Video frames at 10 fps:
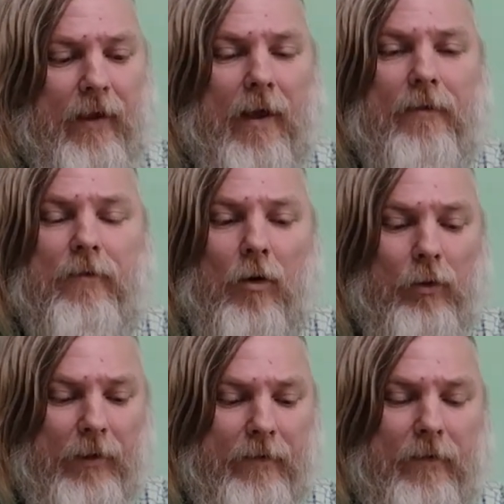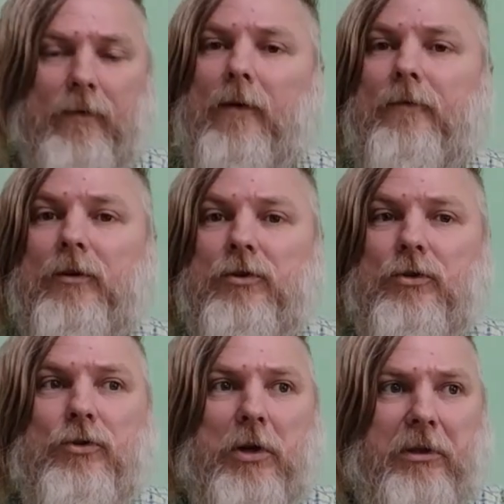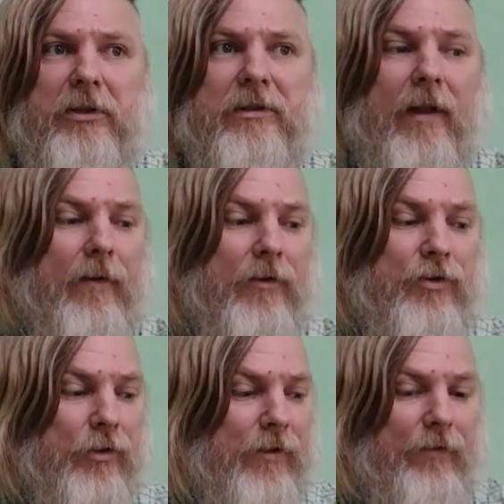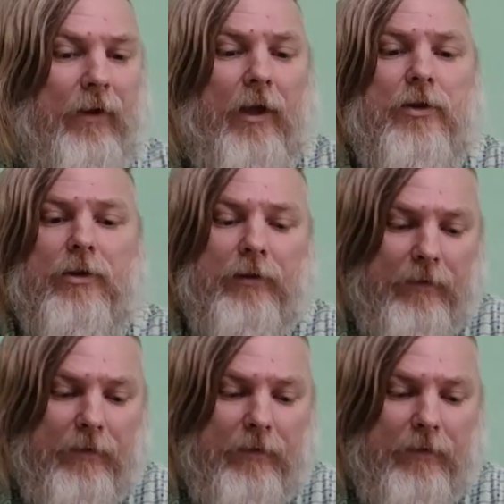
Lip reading: I have always see something to drink. This is like a justification.